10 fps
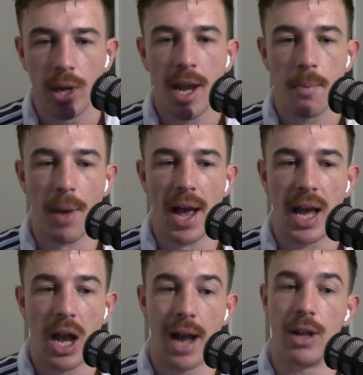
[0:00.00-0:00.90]
But
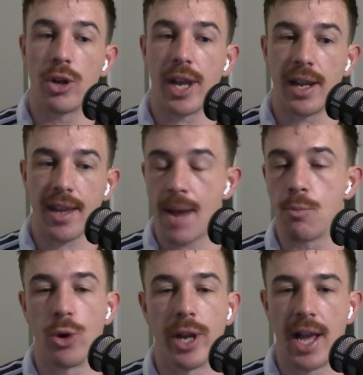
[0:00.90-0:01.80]
I look at Cam
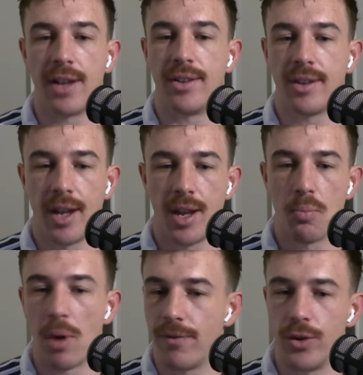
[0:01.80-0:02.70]
Roigard's my
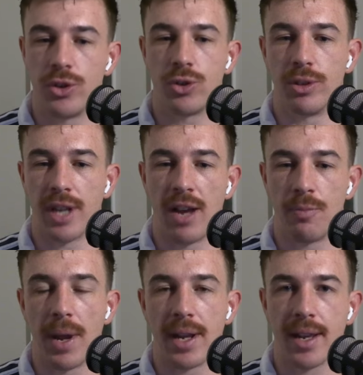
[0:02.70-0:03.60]
first choice
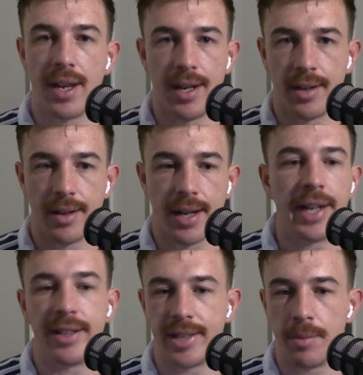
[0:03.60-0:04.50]
halfback in any
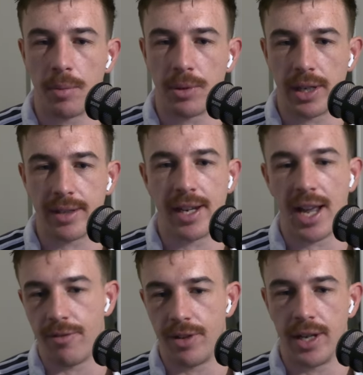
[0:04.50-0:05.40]
team I'm selecting other
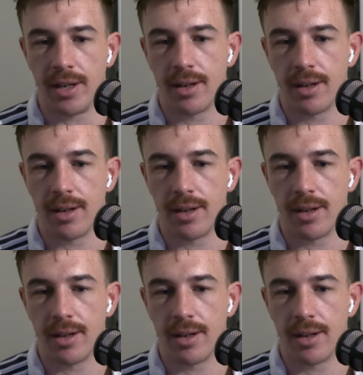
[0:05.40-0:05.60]
than